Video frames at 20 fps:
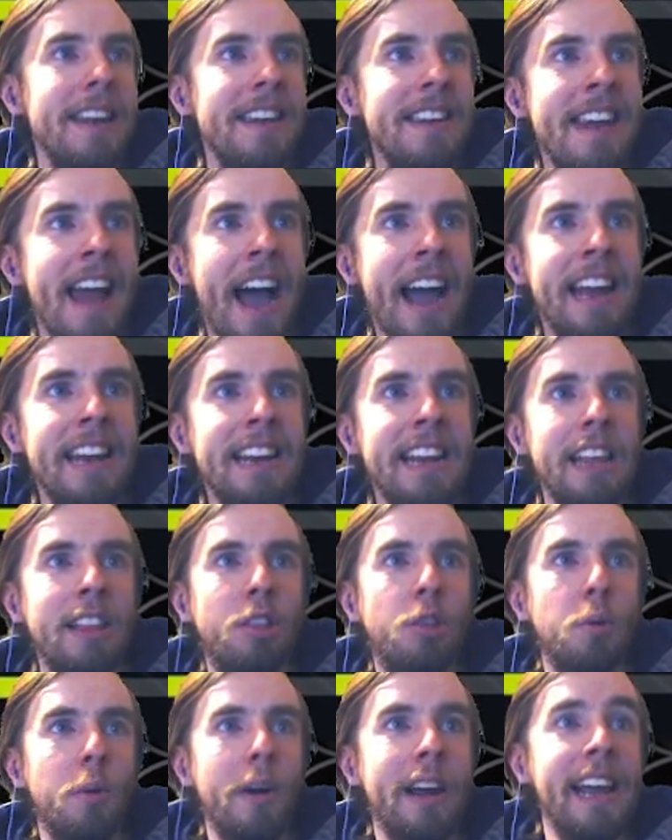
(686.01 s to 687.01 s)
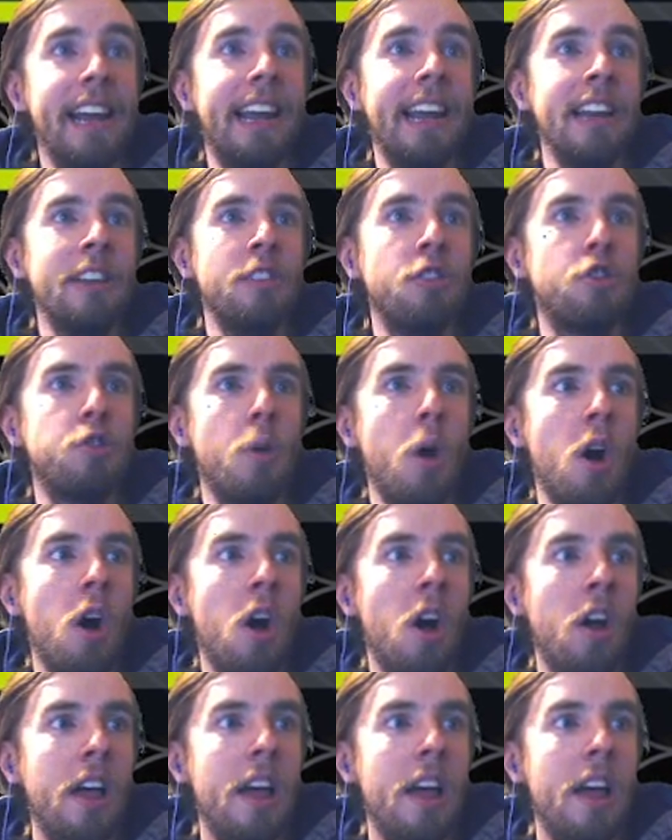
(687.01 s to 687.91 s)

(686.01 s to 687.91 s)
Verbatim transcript: 93 control